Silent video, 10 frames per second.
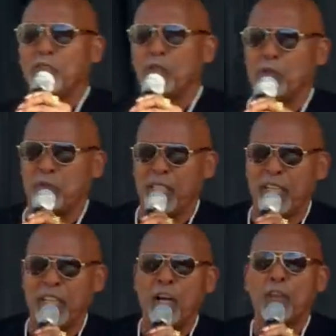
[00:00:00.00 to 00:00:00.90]
too,
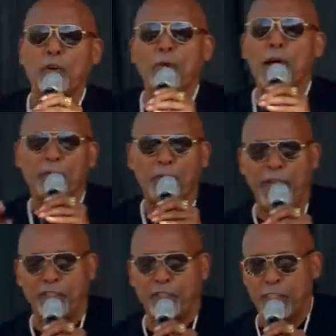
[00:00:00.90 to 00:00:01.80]
for
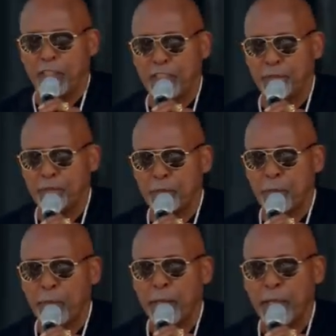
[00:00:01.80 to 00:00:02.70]
reparations.
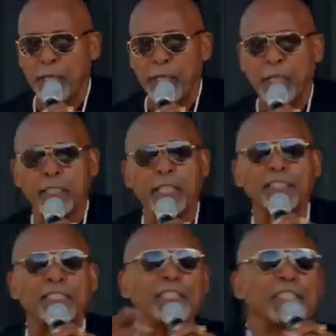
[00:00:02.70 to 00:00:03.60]

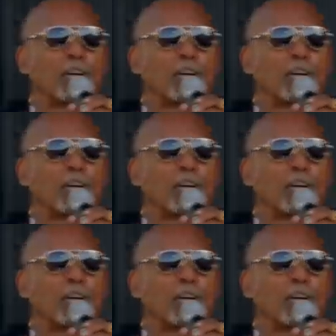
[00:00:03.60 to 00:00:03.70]
This isn't